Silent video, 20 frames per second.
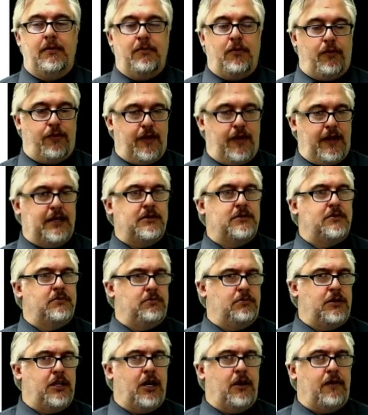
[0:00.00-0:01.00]
things
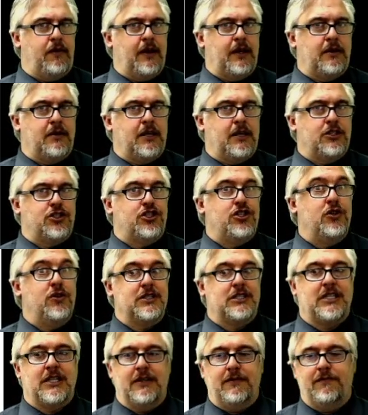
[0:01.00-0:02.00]
that our students
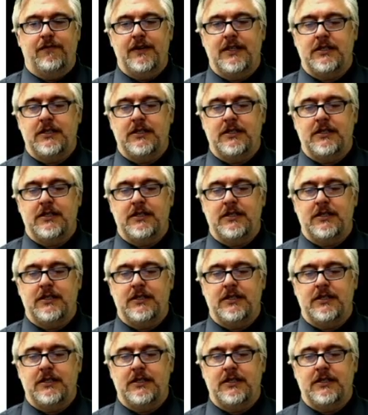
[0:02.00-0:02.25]
could